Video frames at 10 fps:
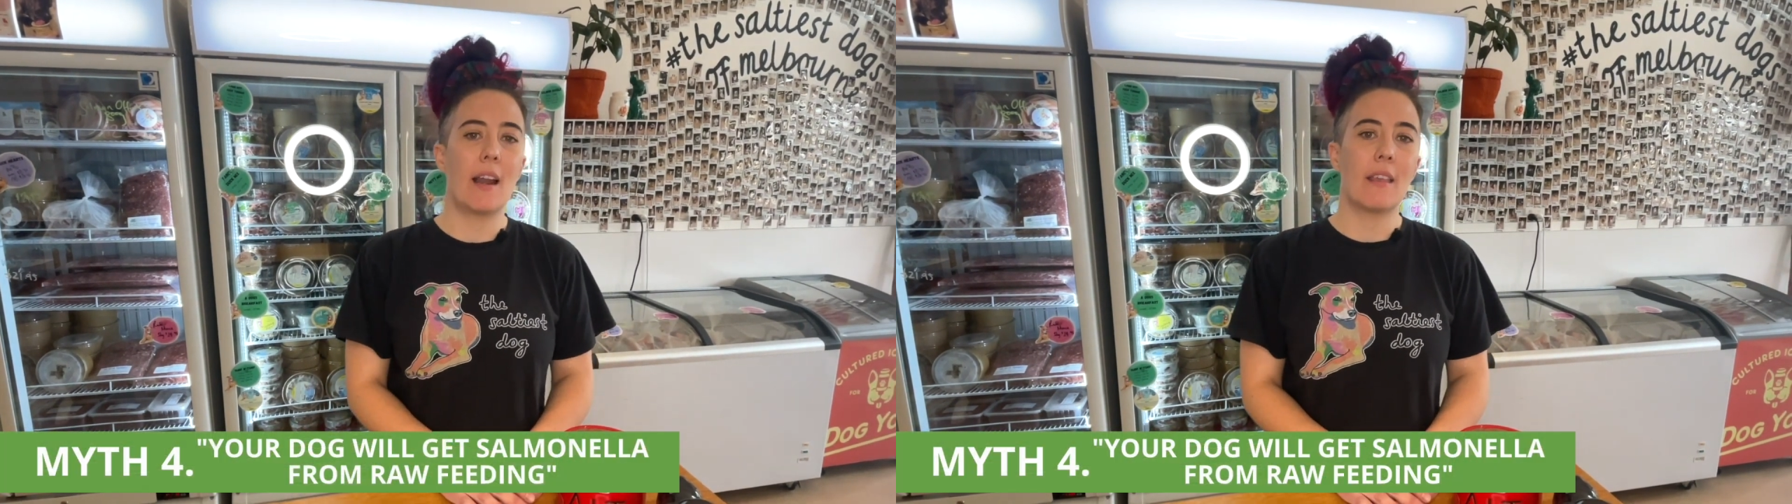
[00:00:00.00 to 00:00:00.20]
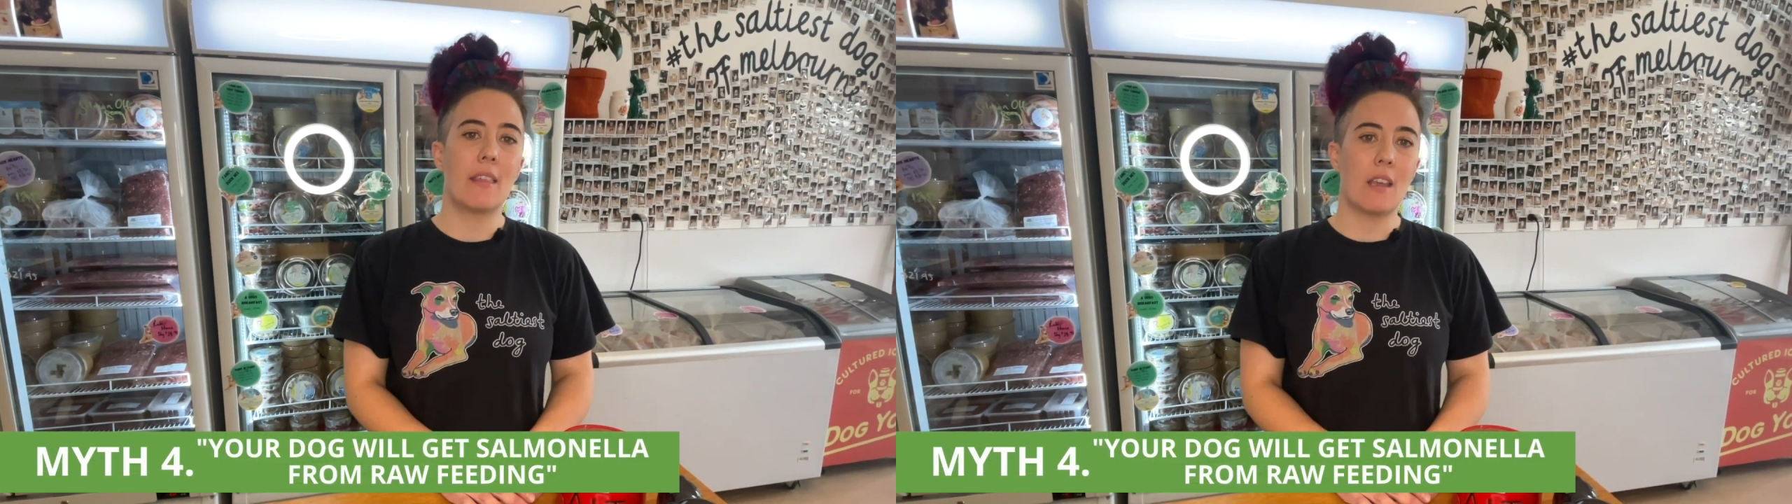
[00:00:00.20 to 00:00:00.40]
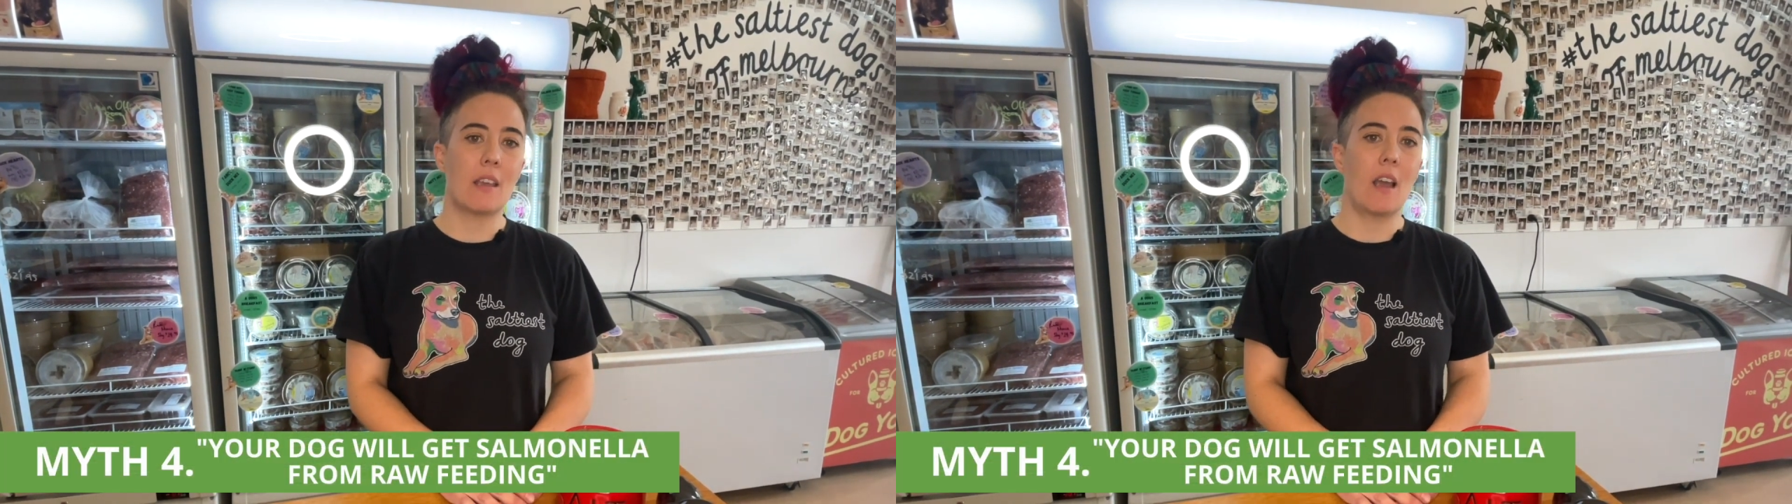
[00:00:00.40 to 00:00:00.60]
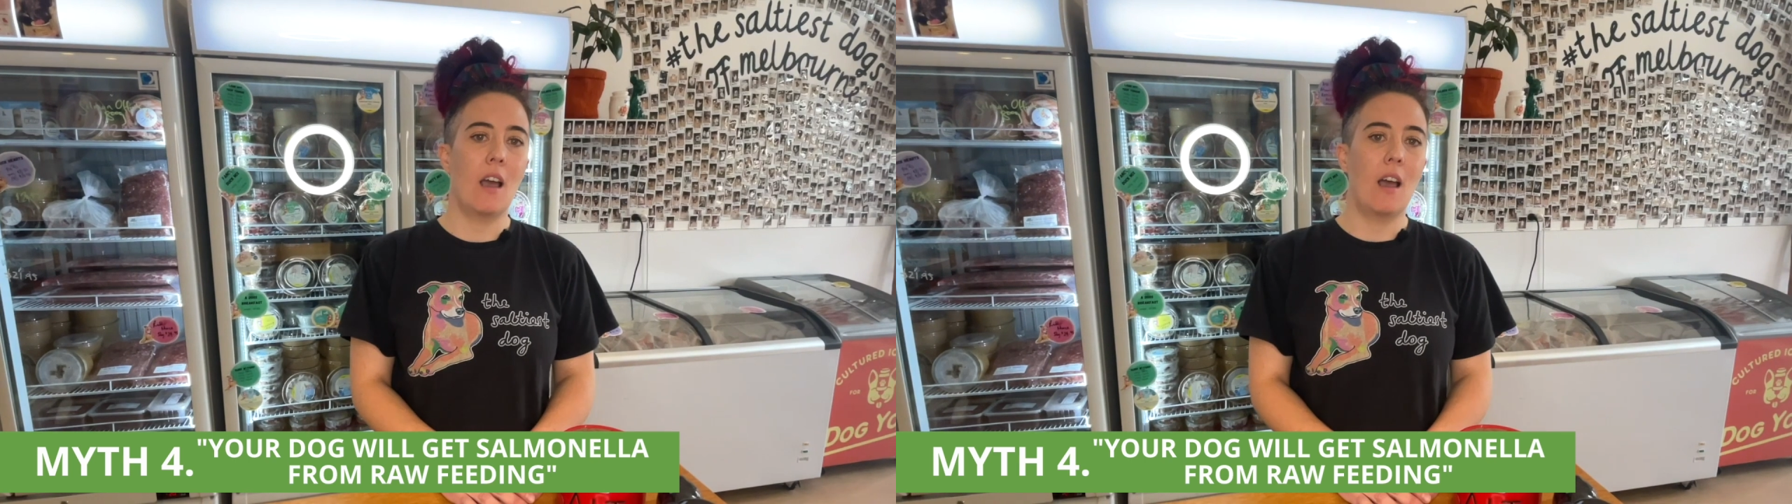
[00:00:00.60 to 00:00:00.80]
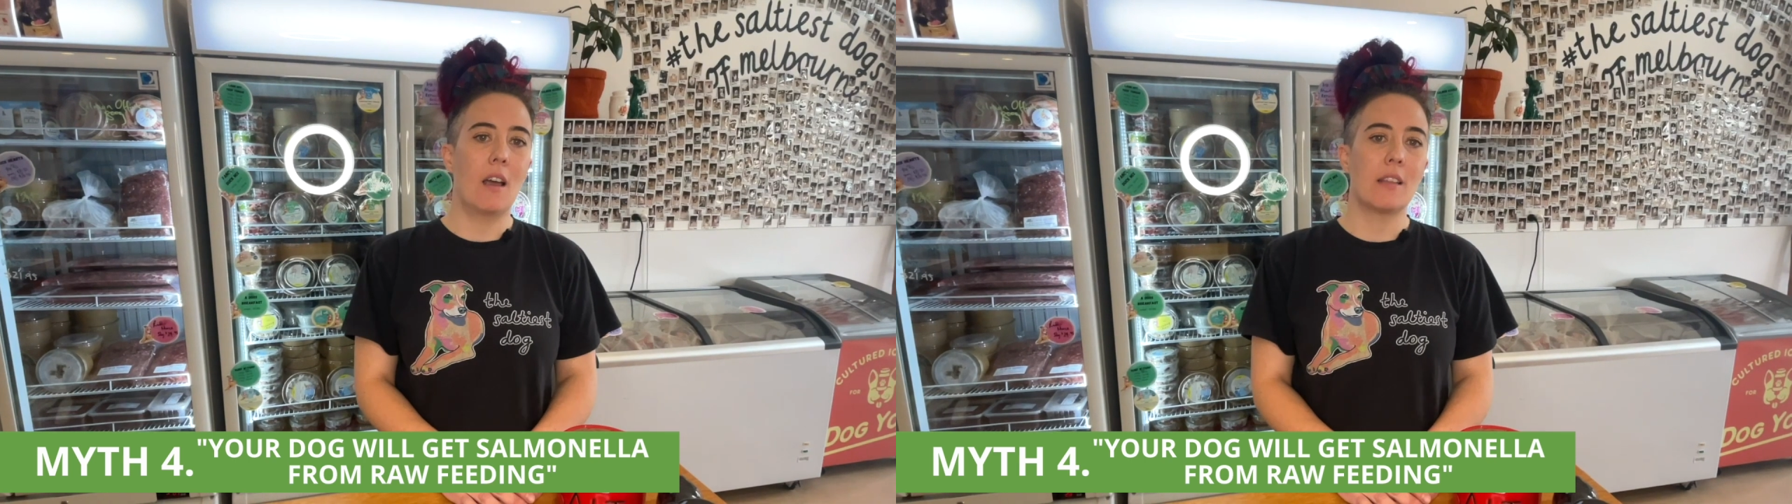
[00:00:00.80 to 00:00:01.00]
and I think
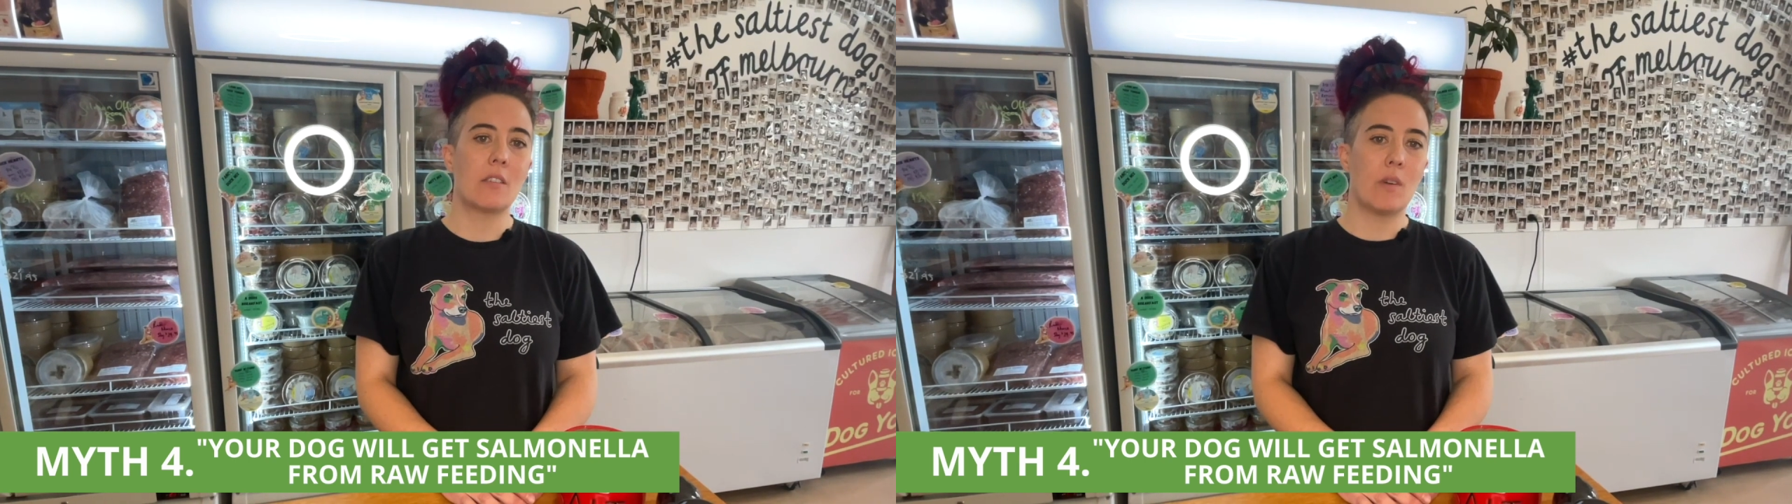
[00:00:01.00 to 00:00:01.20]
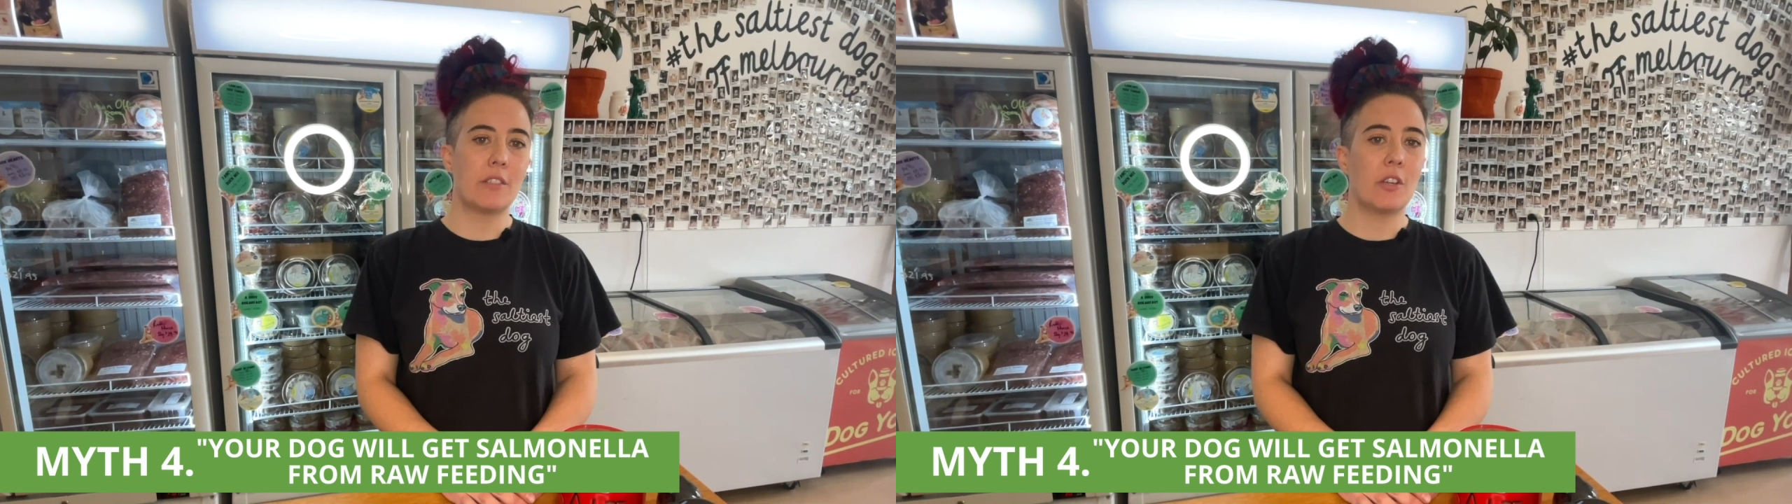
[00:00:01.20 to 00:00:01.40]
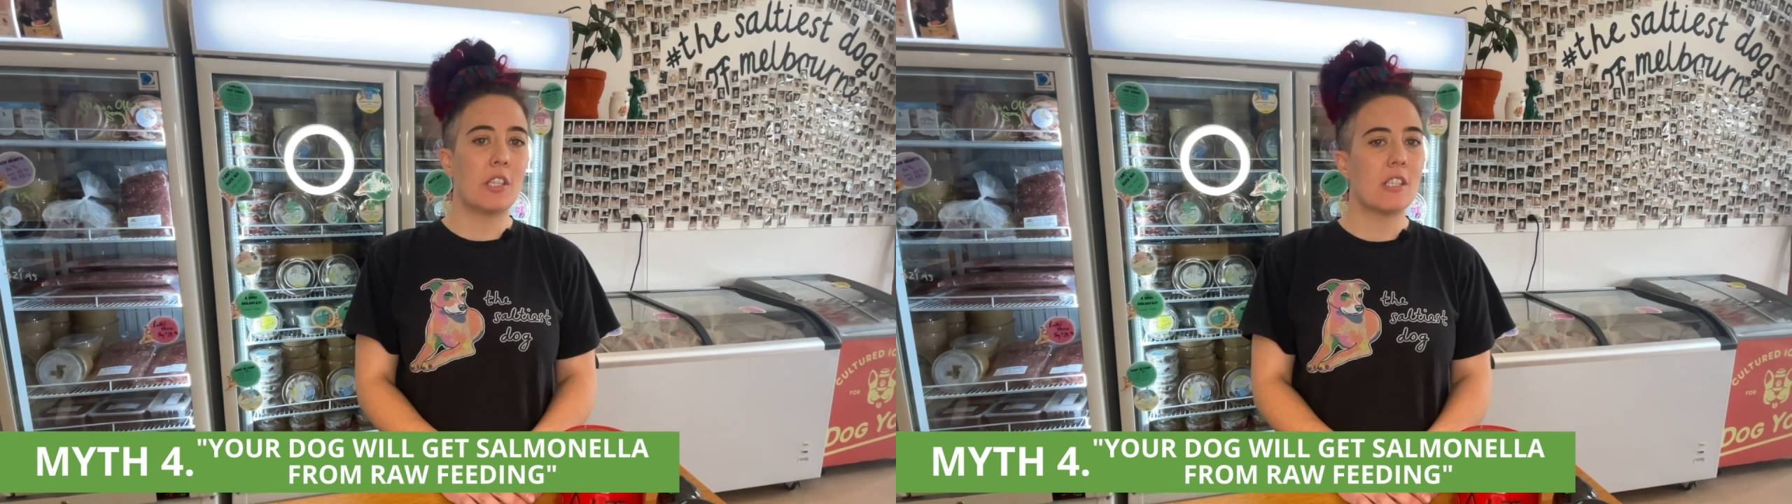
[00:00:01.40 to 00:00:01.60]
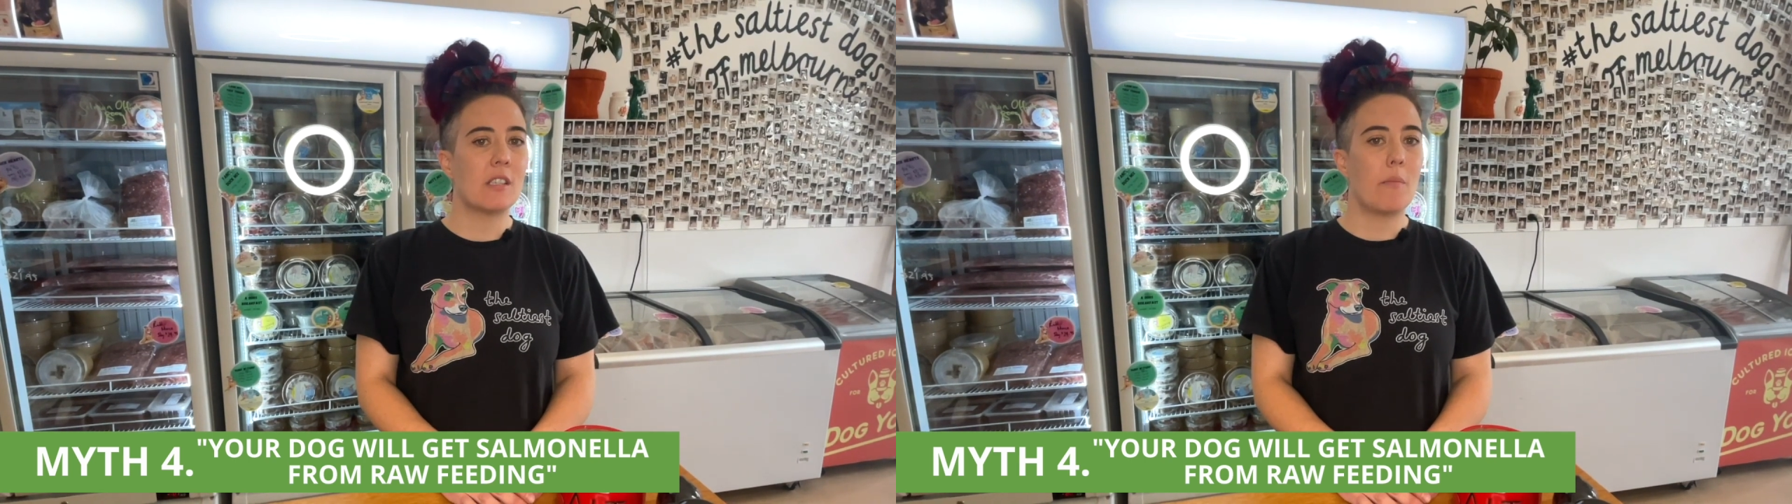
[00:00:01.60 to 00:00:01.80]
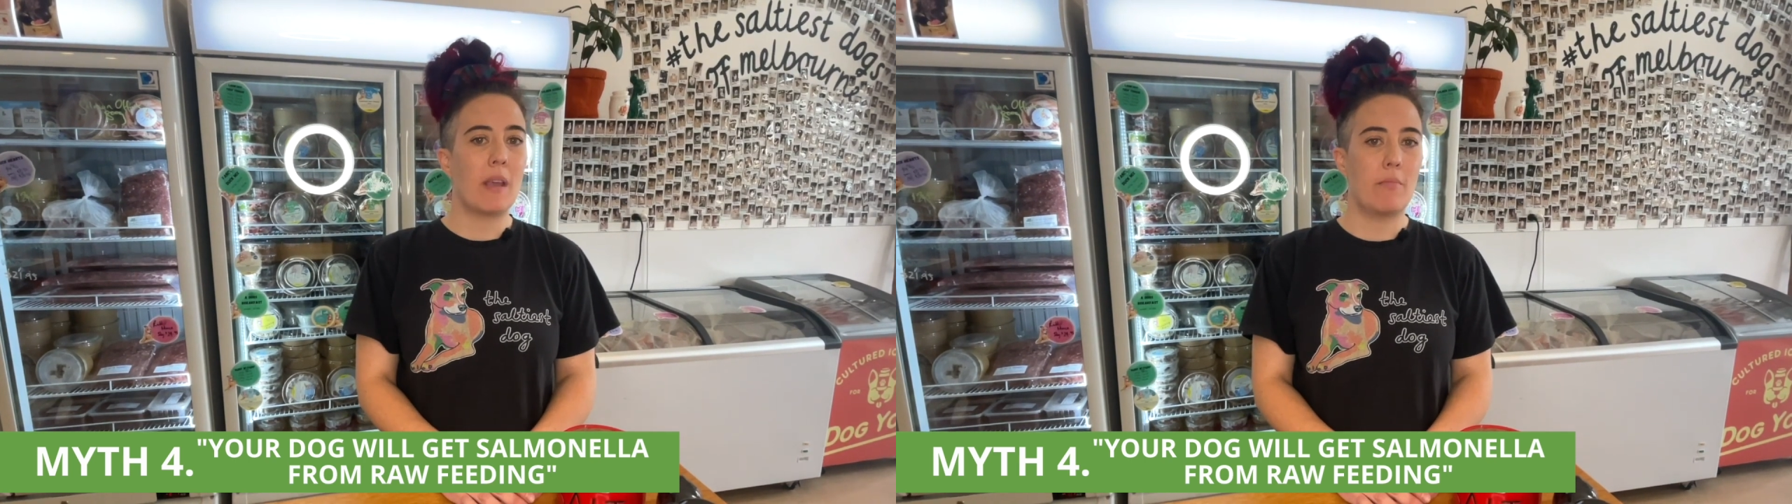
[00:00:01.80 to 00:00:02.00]
uh, this one turns